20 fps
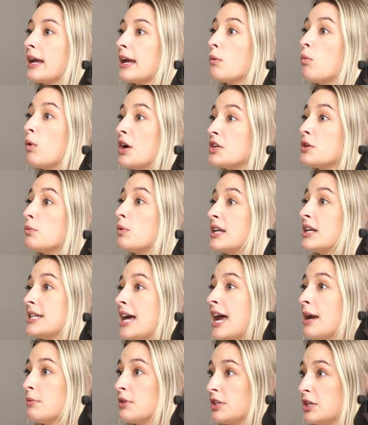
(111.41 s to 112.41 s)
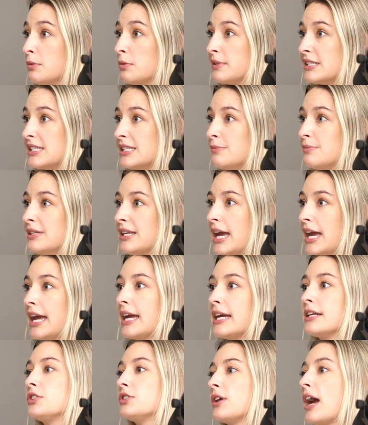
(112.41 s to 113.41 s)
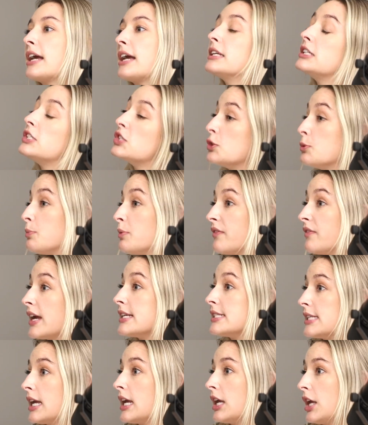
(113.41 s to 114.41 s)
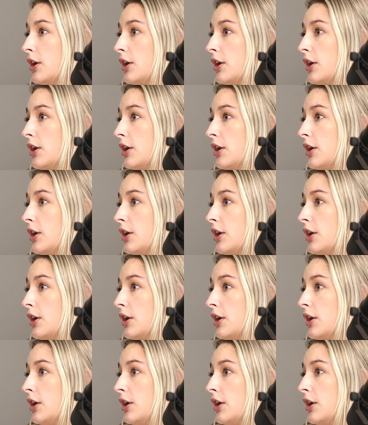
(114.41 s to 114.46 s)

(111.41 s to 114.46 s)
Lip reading: one-to-one time with your BCBA directly supervising you.